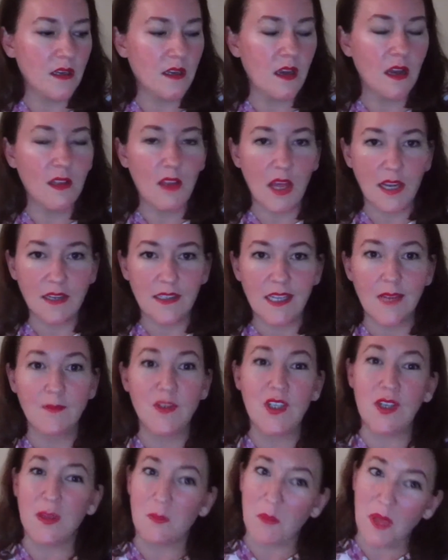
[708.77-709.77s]
a lot of times
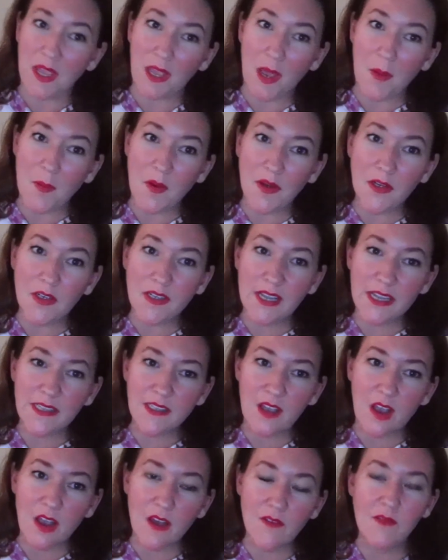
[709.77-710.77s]
you can pick up on your days
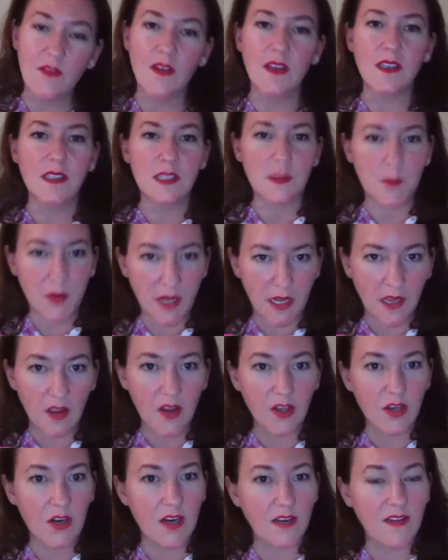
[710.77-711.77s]
off depending
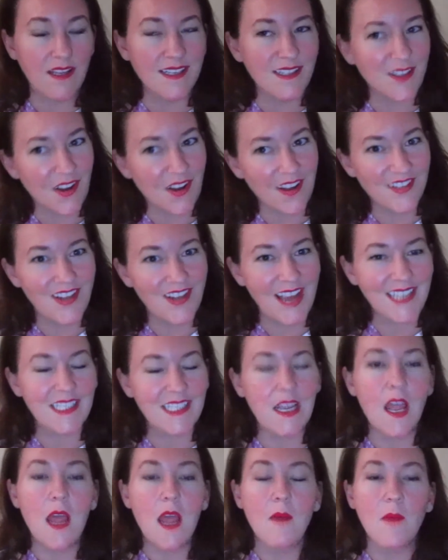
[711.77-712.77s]
on your airline's contract,
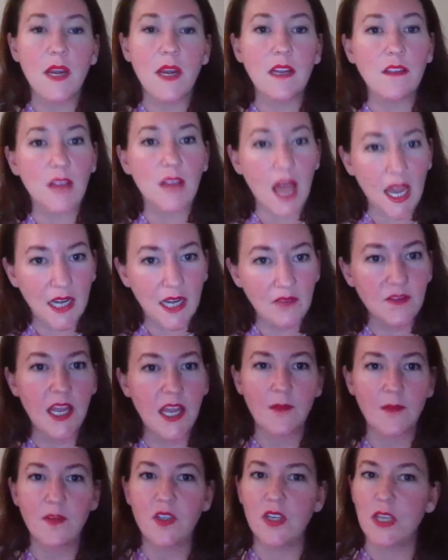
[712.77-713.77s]
but a lot of
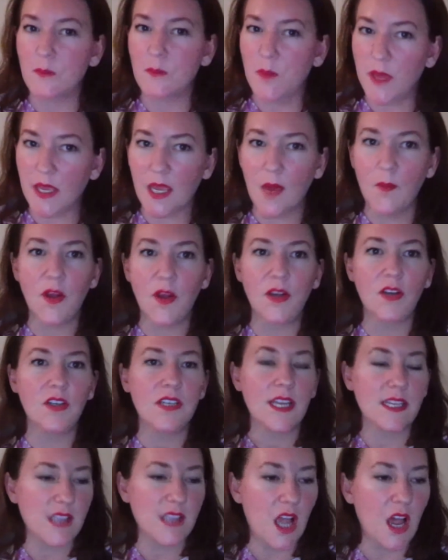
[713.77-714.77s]
times you can pick up on your
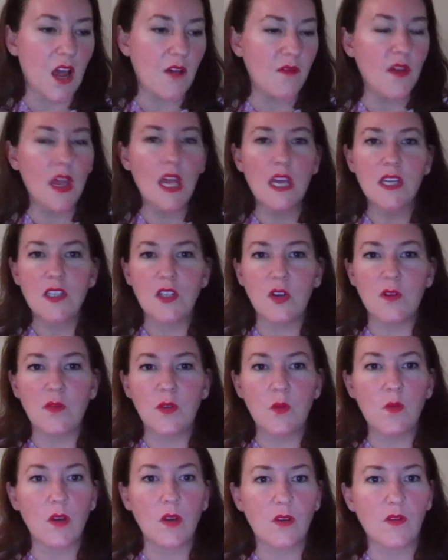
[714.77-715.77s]
days off. So if
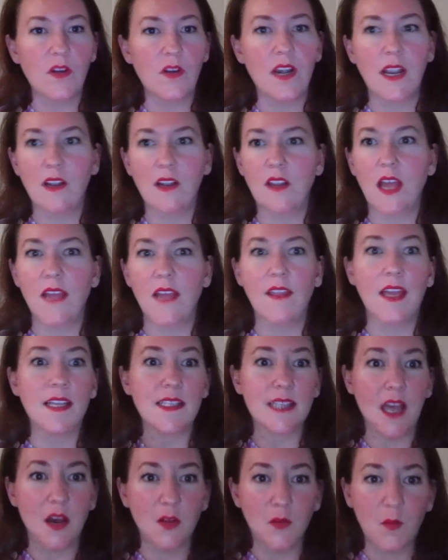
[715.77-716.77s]
you work for an airline like
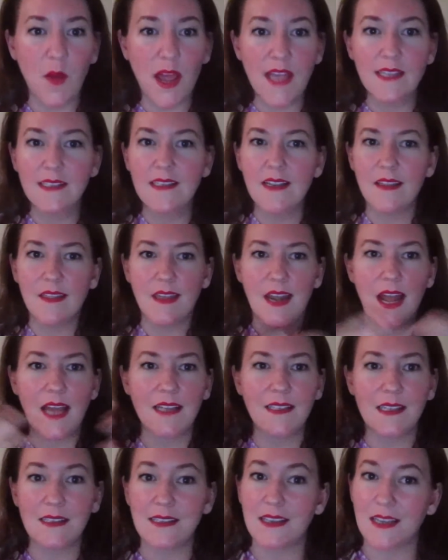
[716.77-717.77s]
Southwest that
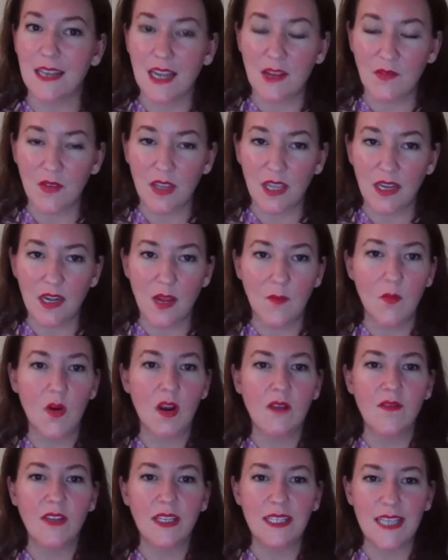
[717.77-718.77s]
has a significant number
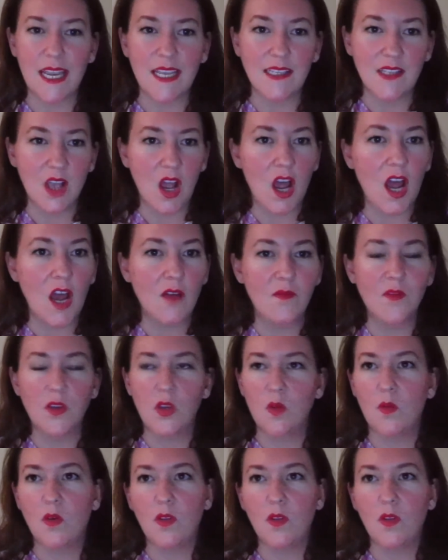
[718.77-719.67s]
of days off, you